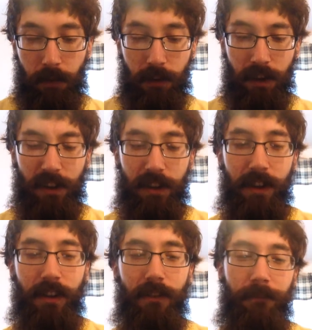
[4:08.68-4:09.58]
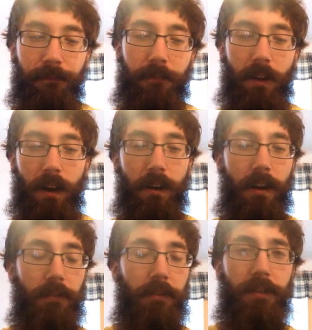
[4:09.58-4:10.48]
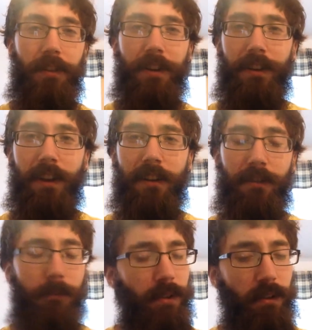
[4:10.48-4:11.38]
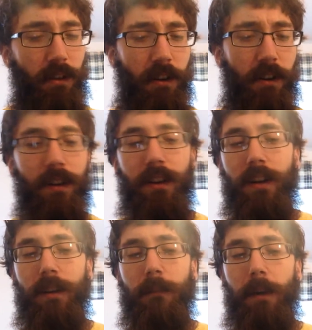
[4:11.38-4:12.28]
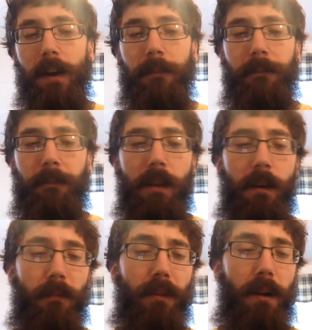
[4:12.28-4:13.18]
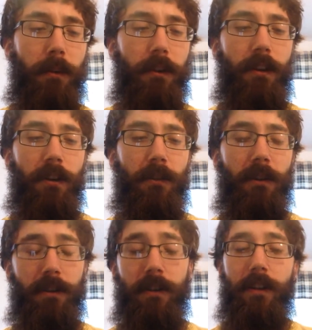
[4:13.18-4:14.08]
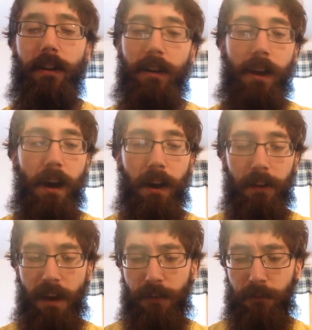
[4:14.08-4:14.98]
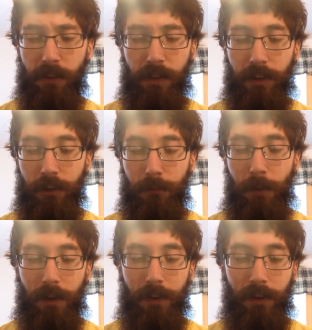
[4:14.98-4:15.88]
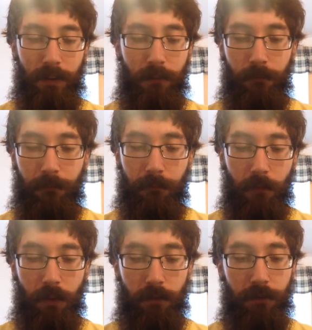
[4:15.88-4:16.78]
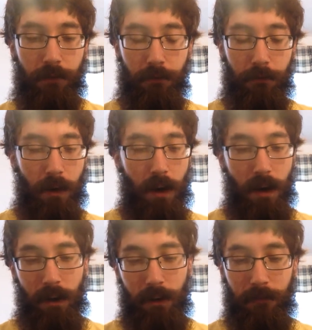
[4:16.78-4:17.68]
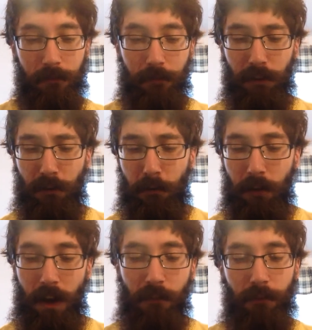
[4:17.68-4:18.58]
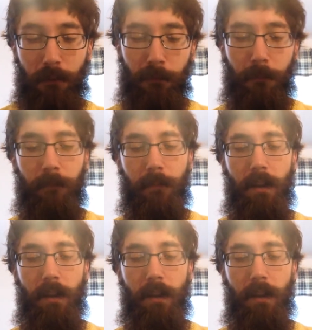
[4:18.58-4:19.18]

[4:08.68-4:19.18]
nicotine, obviously, it hasn't been long, but probably low. Uh, not really expecting to uh, feel a whole lot from them.